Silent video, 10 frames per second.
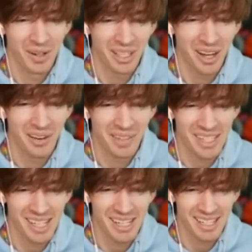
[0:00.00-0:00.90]
what
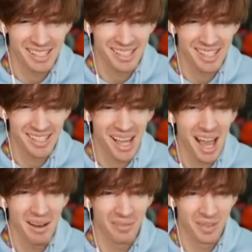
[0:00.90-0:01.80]
conversations does he
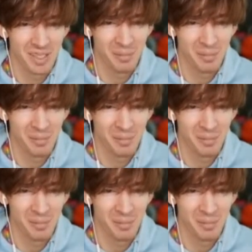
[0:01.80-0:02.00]
have with his